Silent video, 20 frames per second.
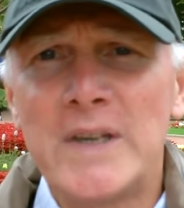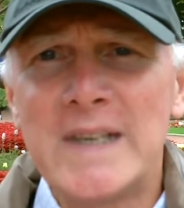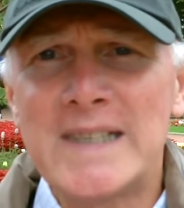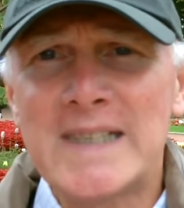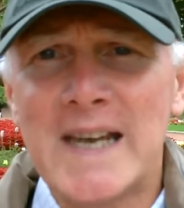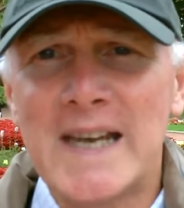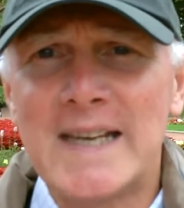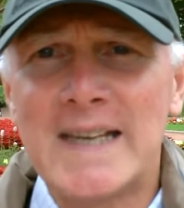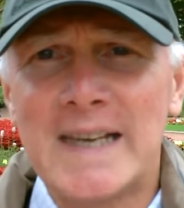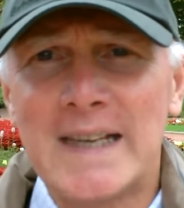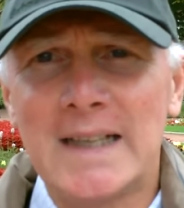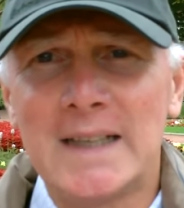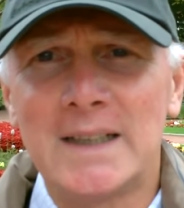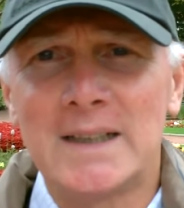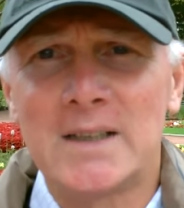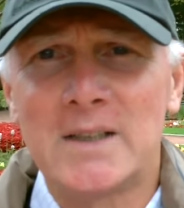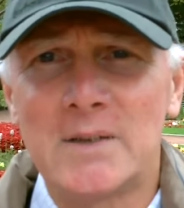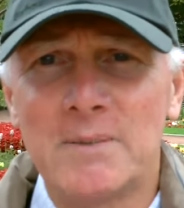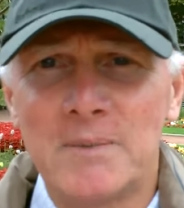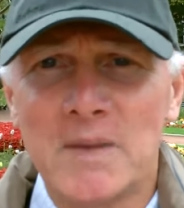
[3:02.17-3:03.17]
Retake
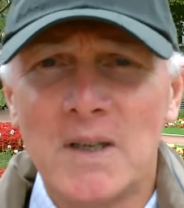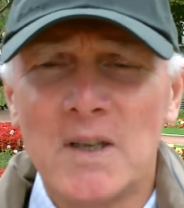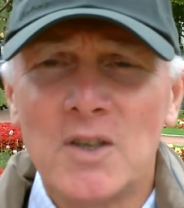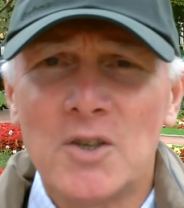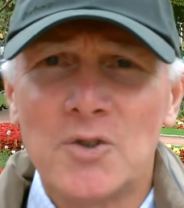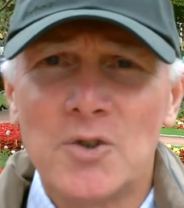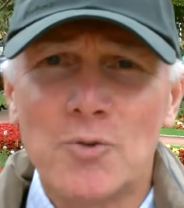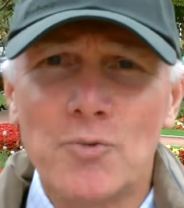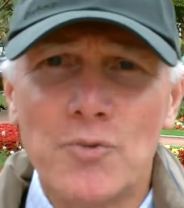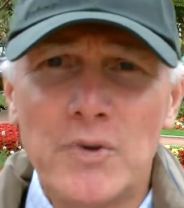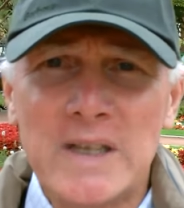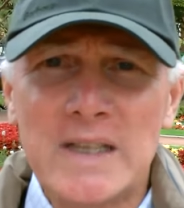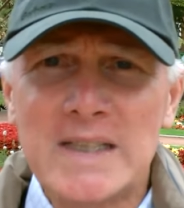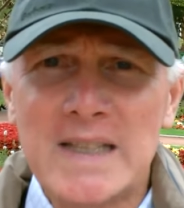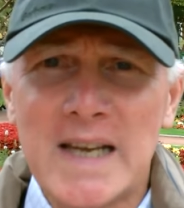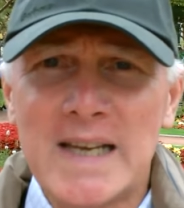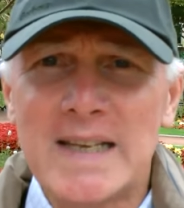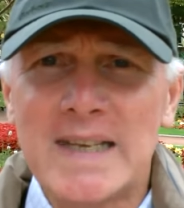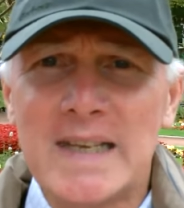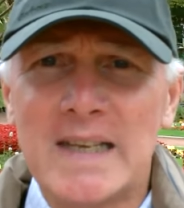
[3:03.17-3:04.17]
England. The
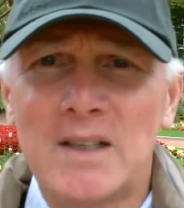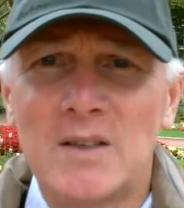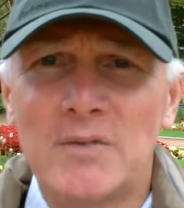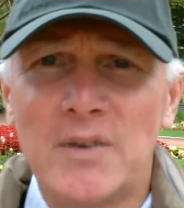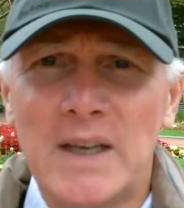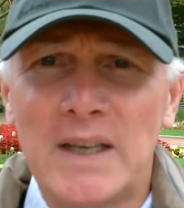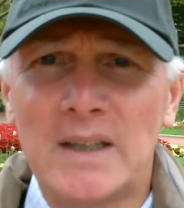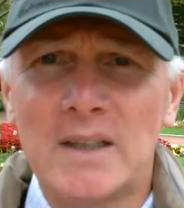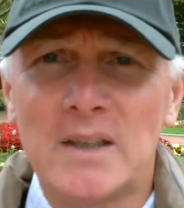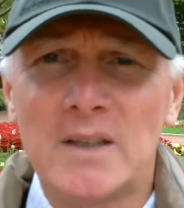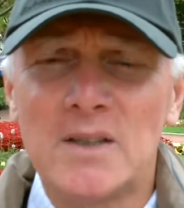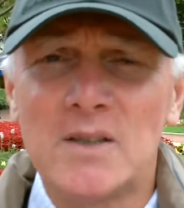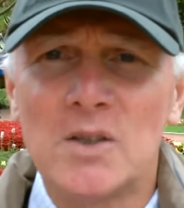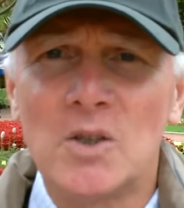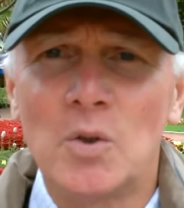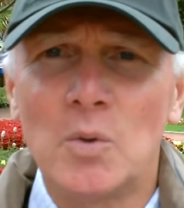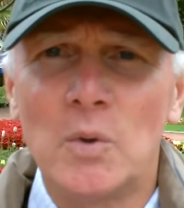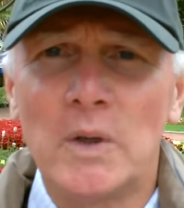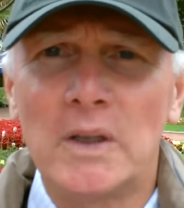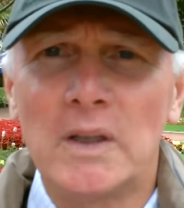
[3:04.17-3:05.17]
retaking of England
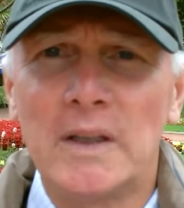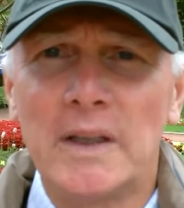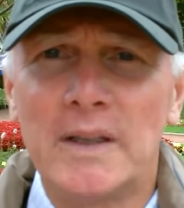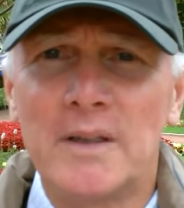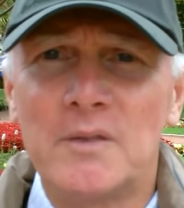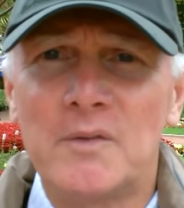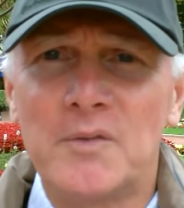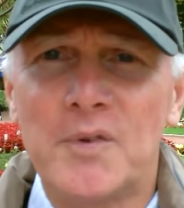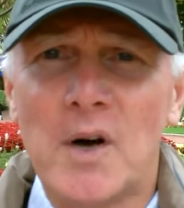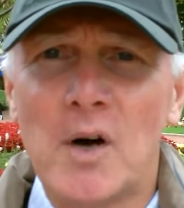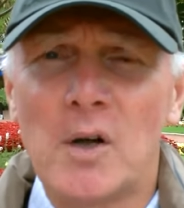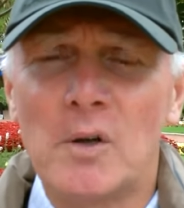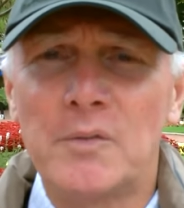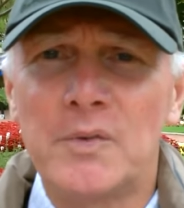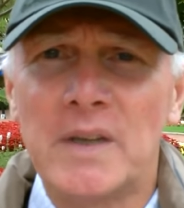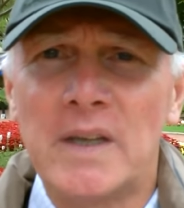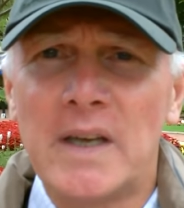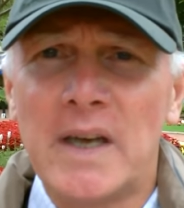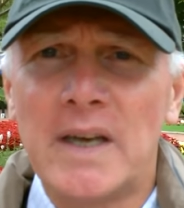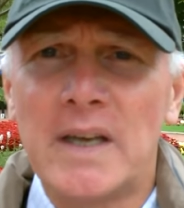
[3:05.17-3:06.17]
will
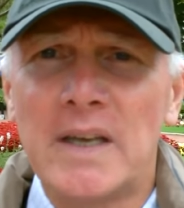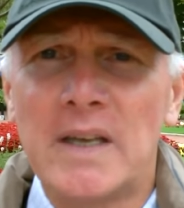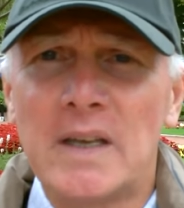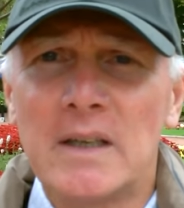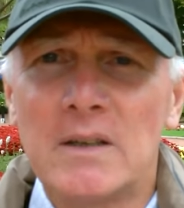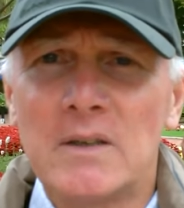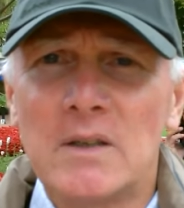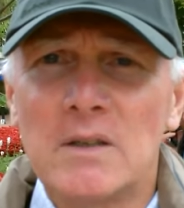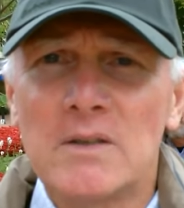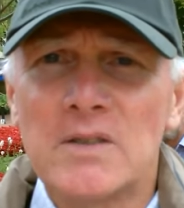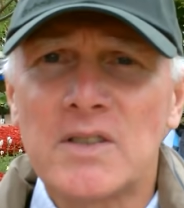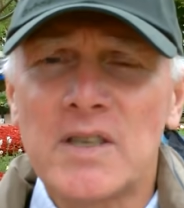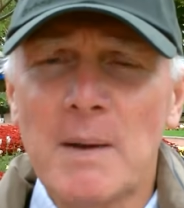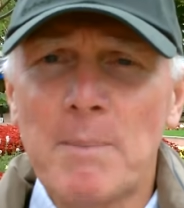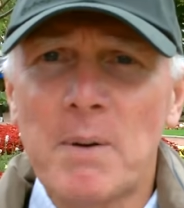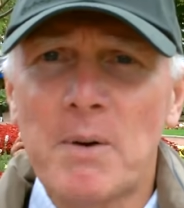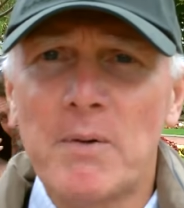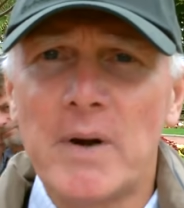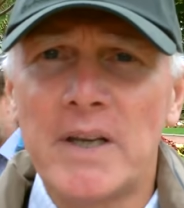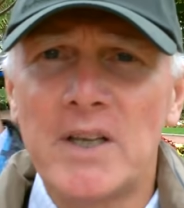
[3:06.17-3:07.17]
involve a
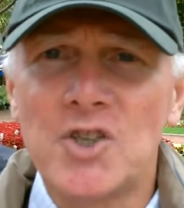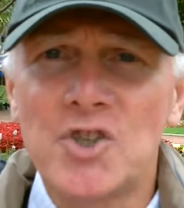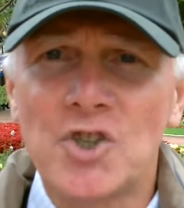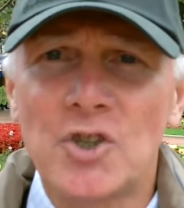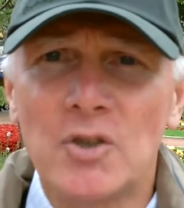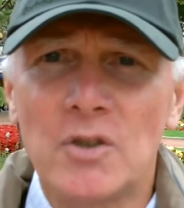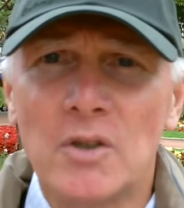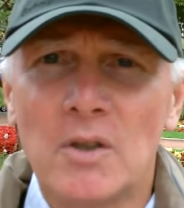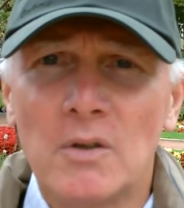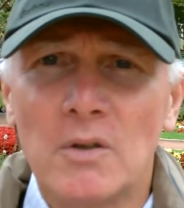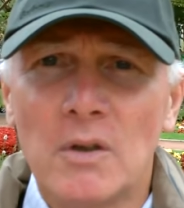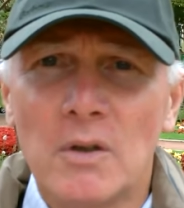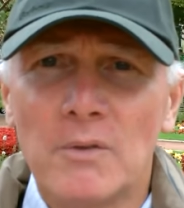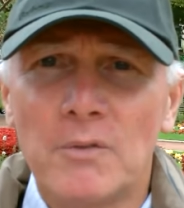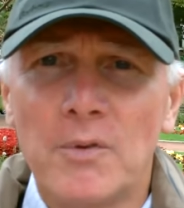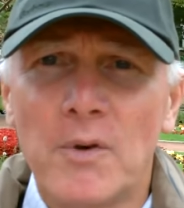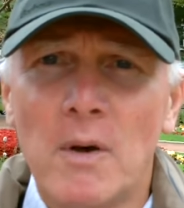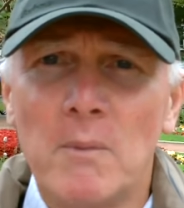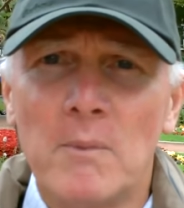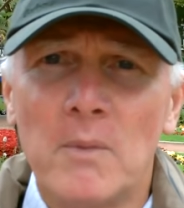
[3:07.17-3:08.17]
separation
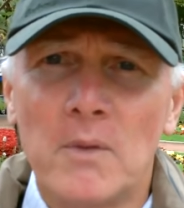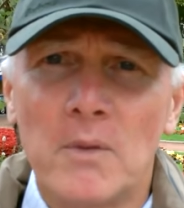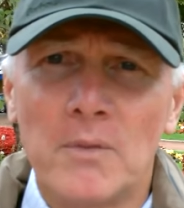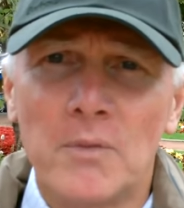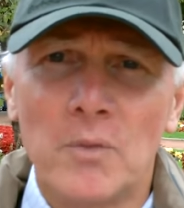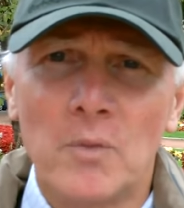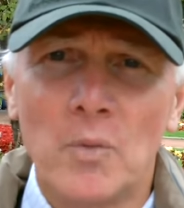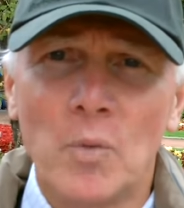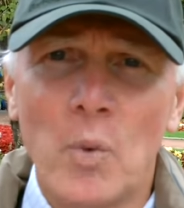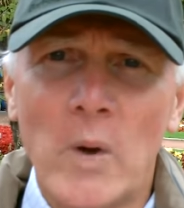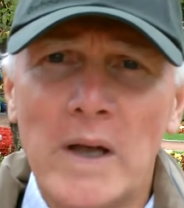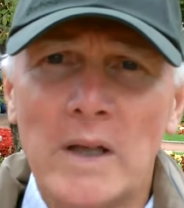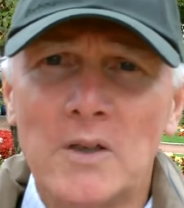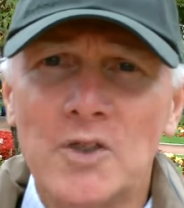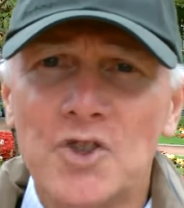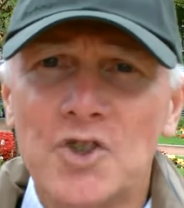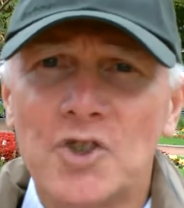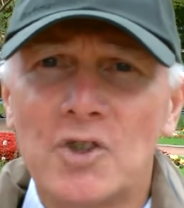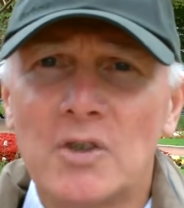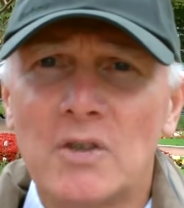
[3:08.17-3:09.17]
from
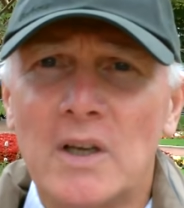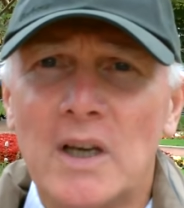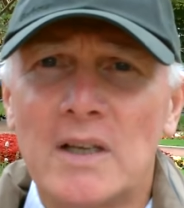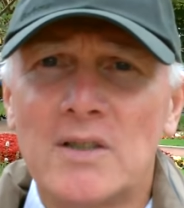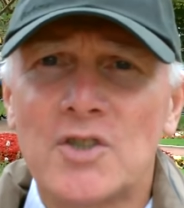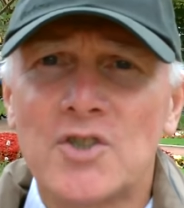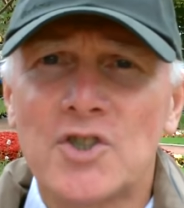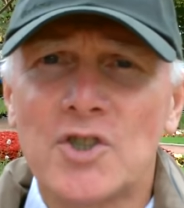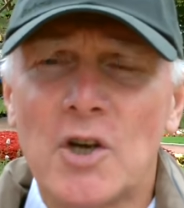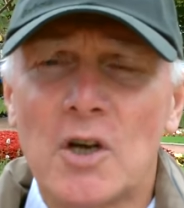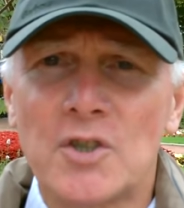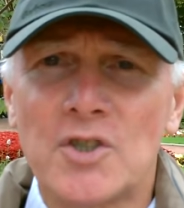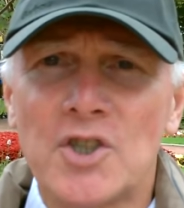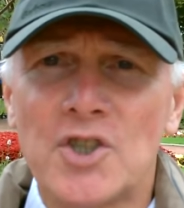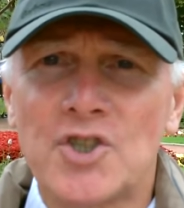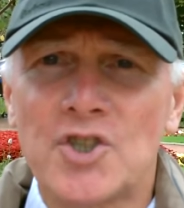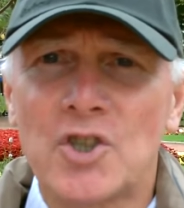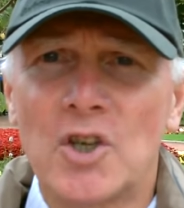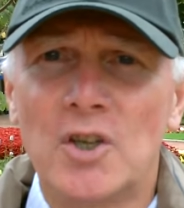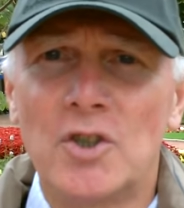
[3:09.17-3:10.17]
Welsh and
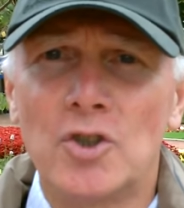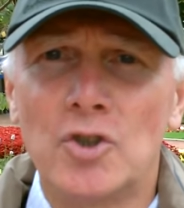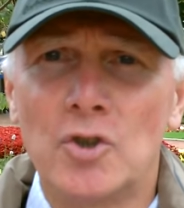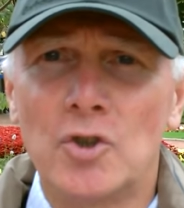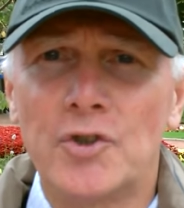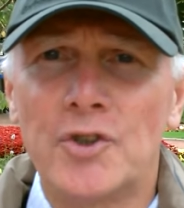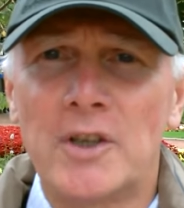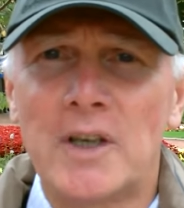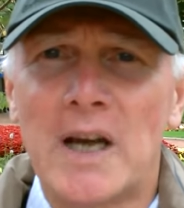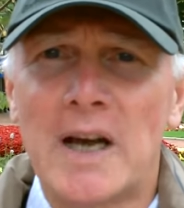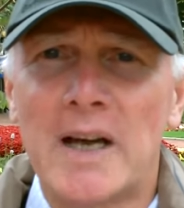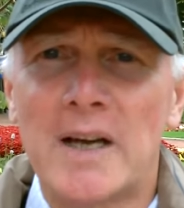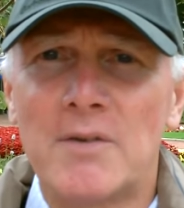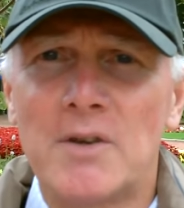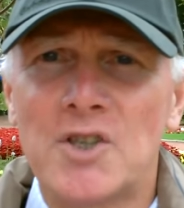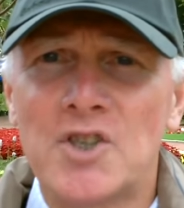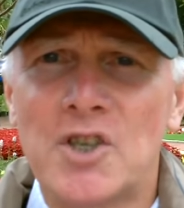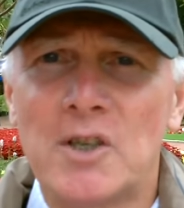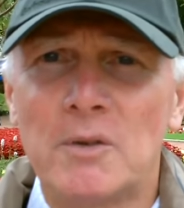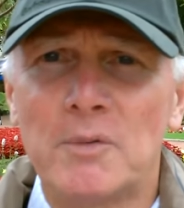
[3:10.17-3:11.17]
Scottish and Northern
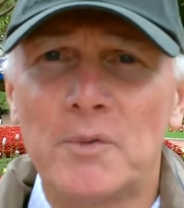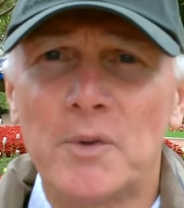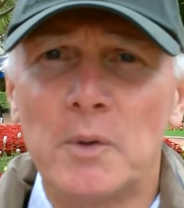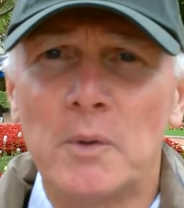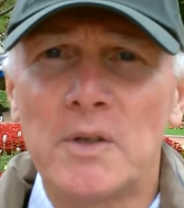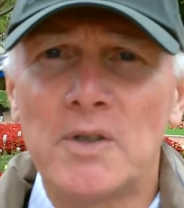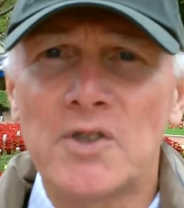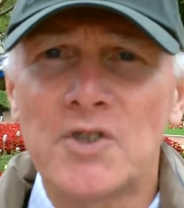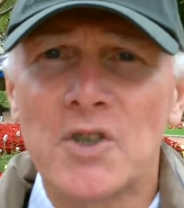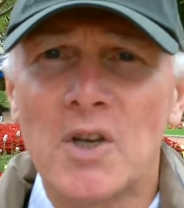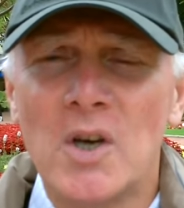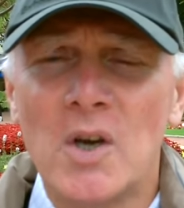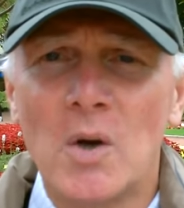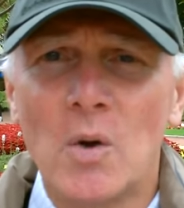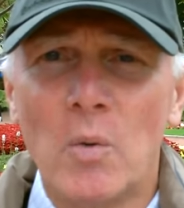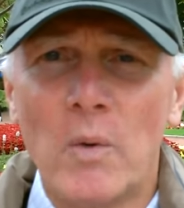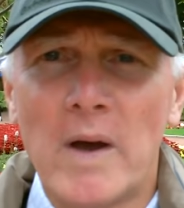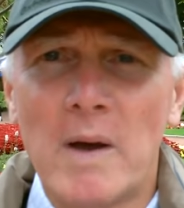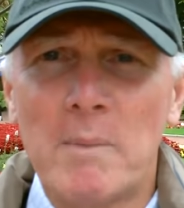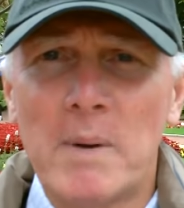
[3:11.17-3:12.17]
Irish influence,
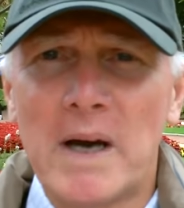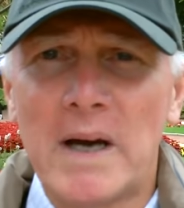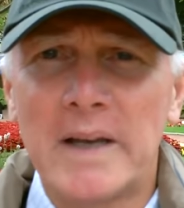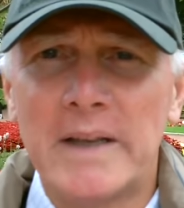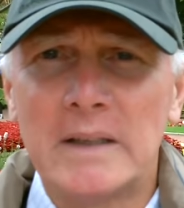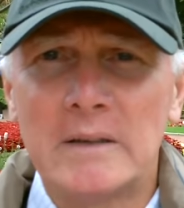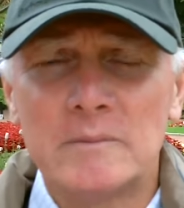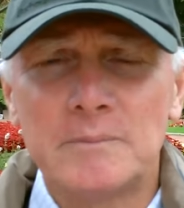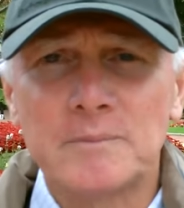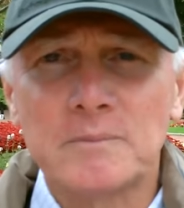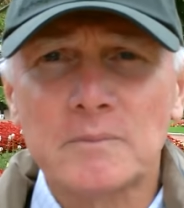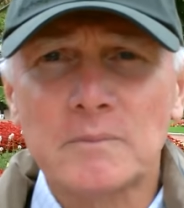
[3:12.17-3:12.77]
whereby